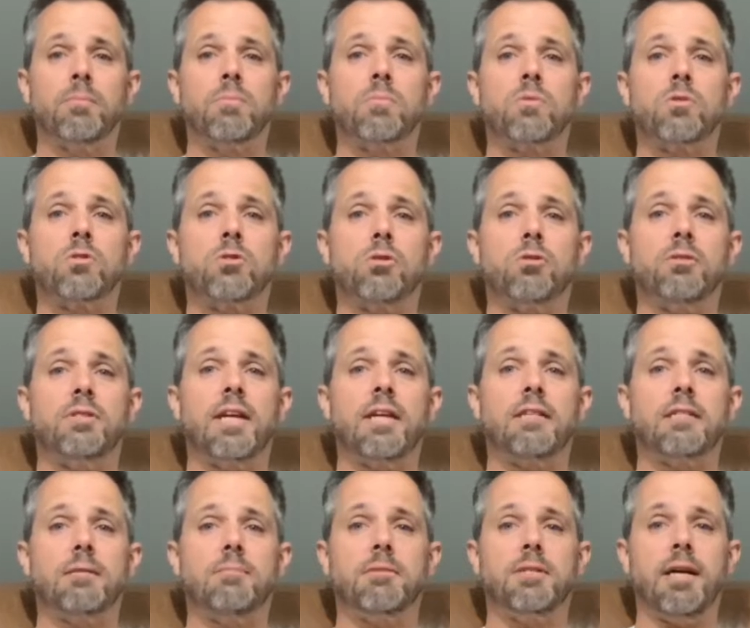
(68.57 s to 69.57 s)
So take
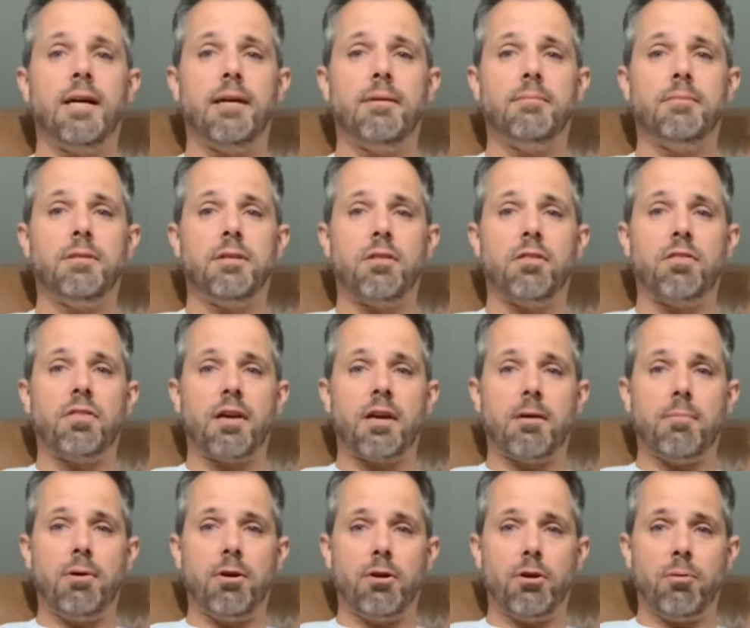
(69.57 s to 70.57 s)
some time to think
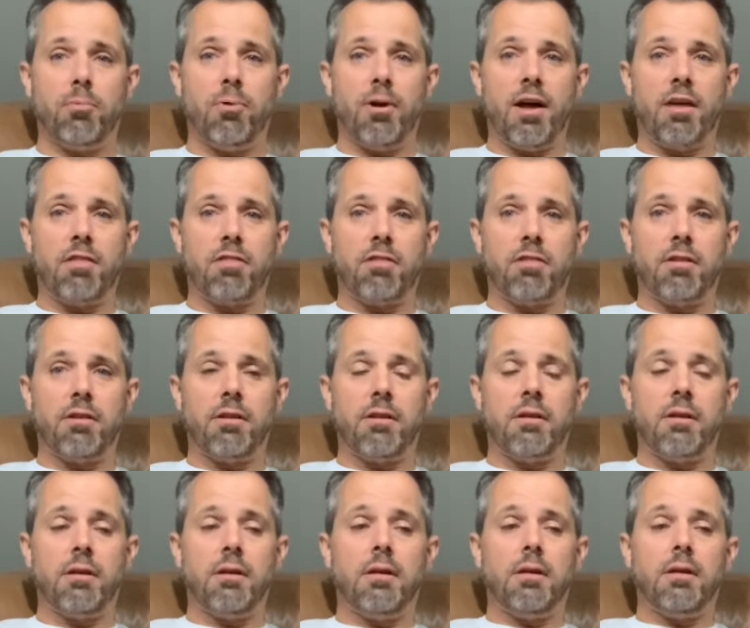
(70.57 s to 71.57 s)
about your breath
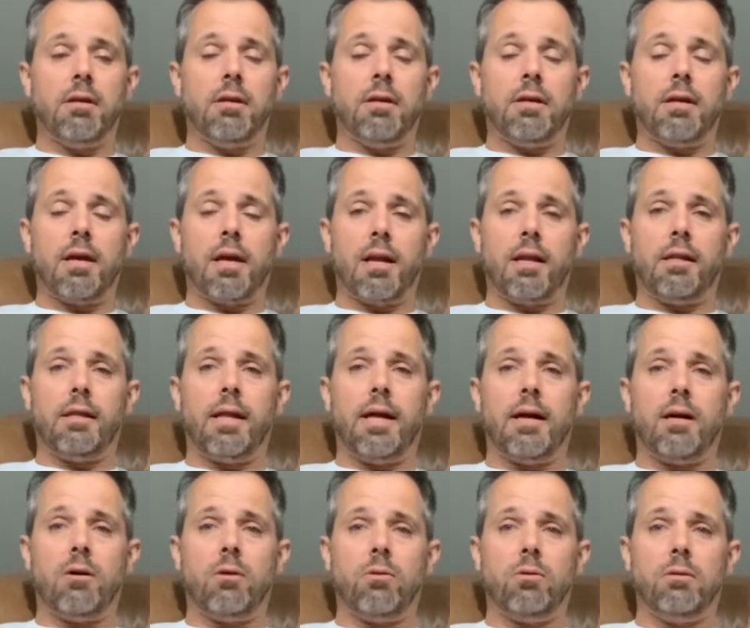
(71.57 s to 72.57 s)
and
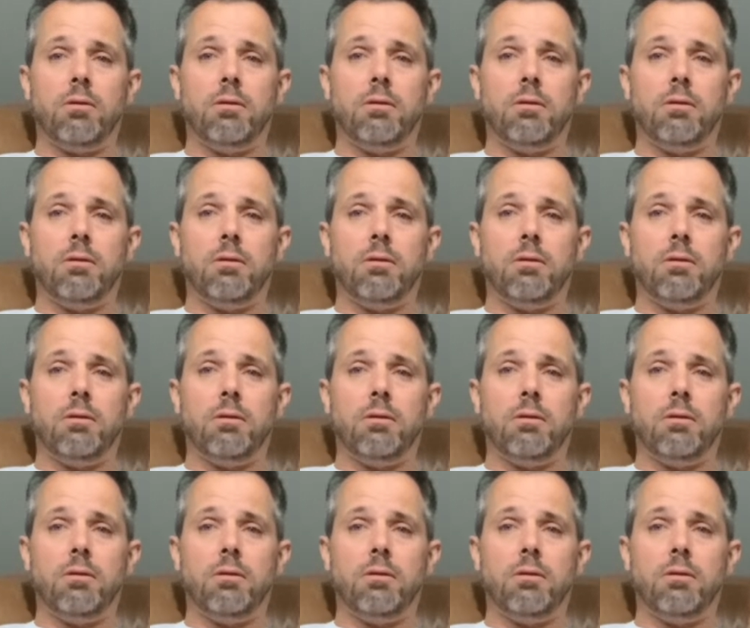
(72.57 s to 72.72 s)
allow